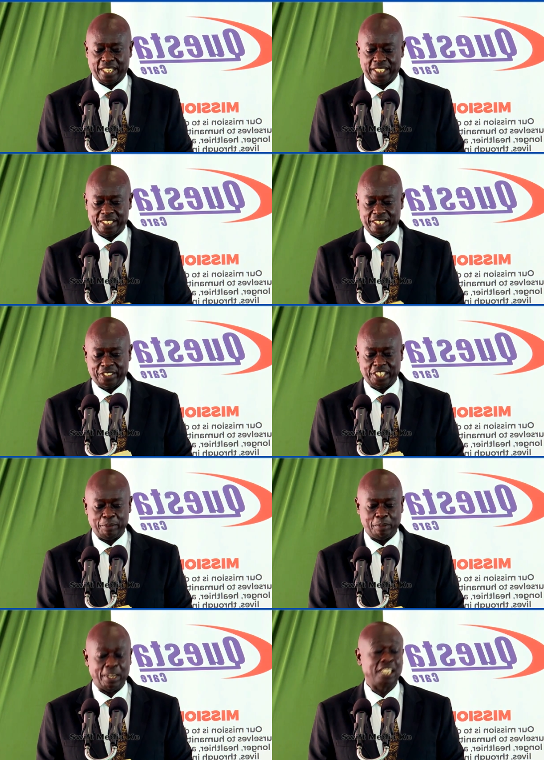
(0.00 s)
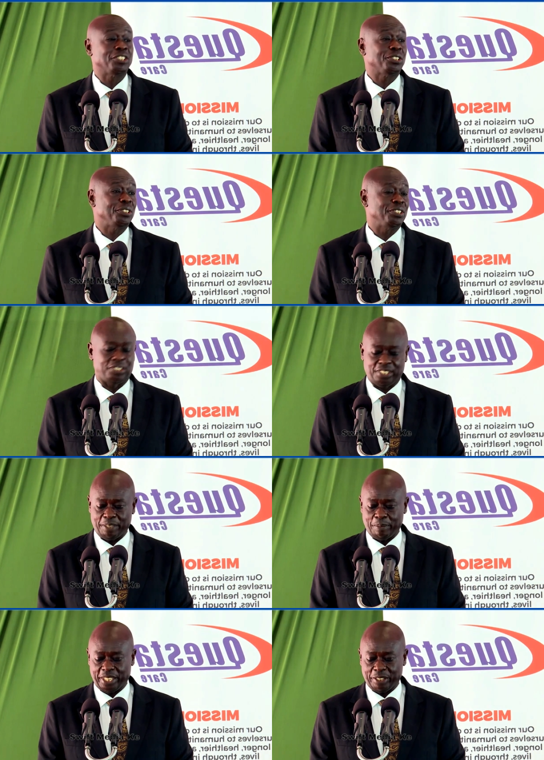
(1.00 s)
incredible milestone in
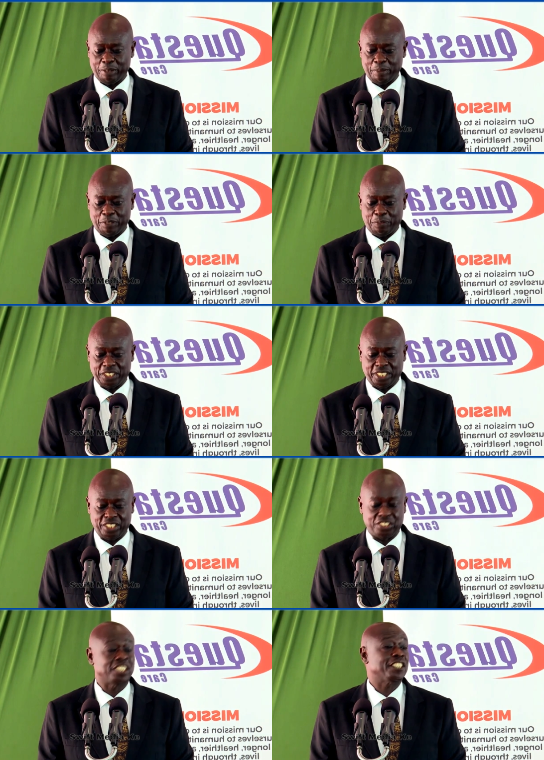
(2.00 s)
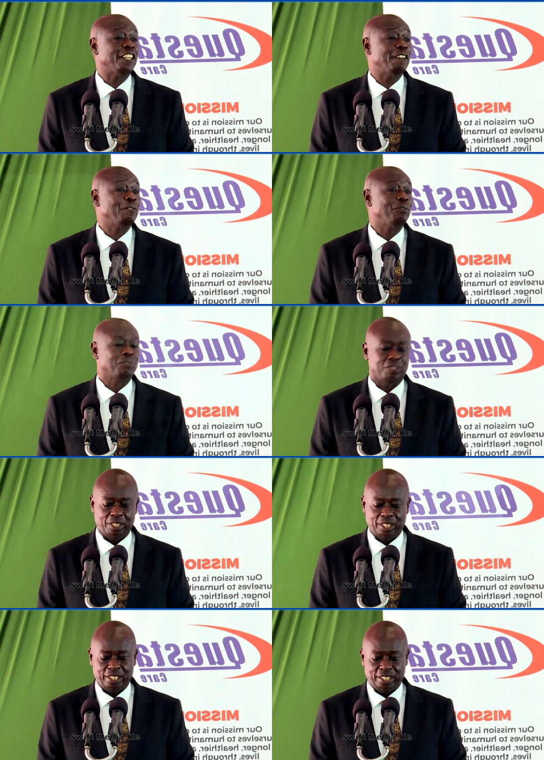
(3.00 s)
the medical manufacturing sector
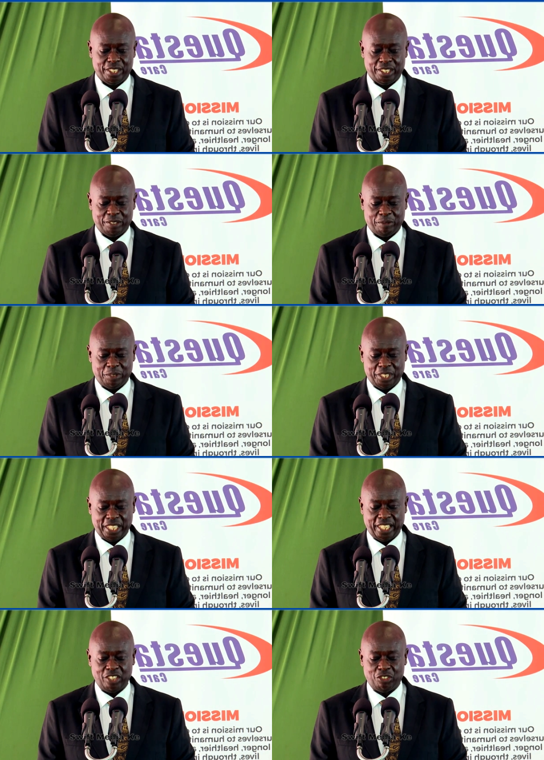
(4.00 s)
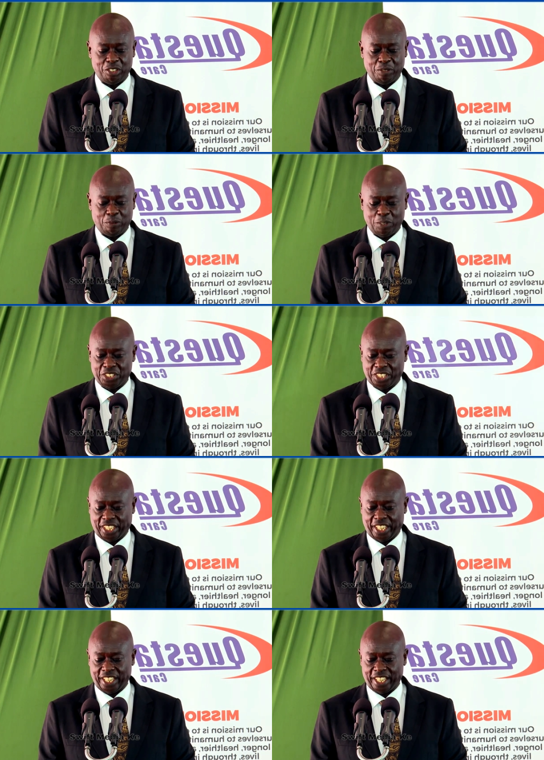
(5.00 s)
with the entry of Questa
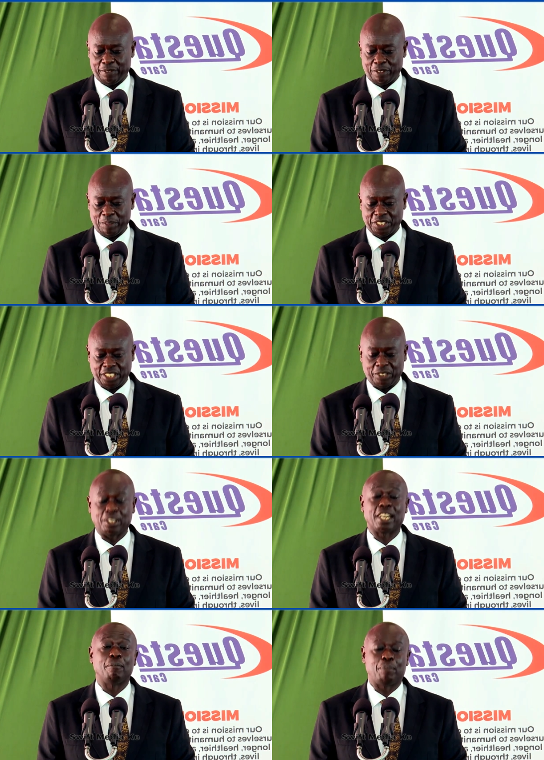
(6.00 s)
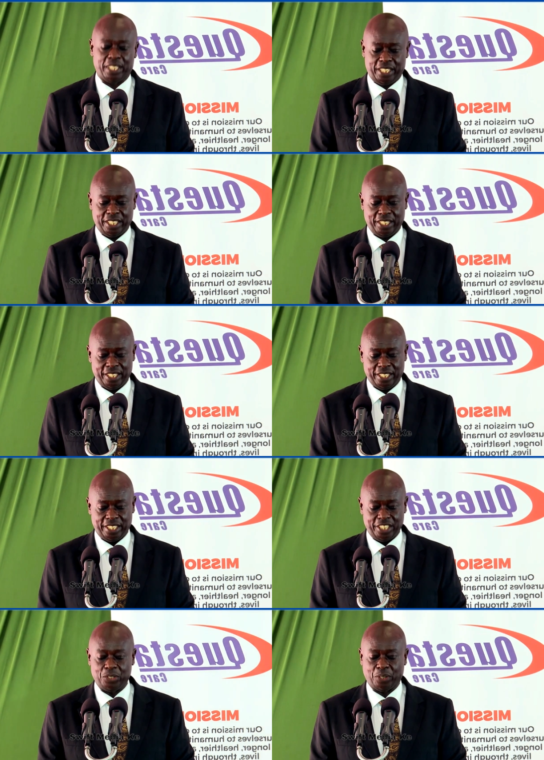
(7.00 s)
Care Pharmaceutical Company
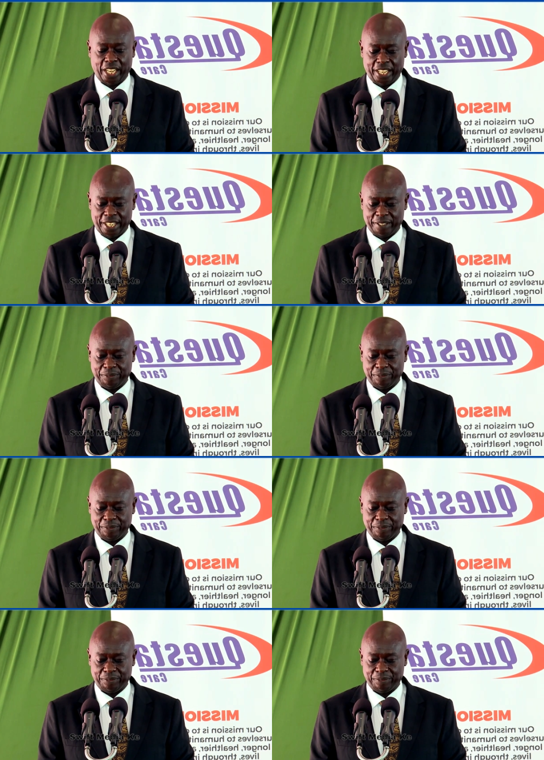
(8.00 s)
into Kenya,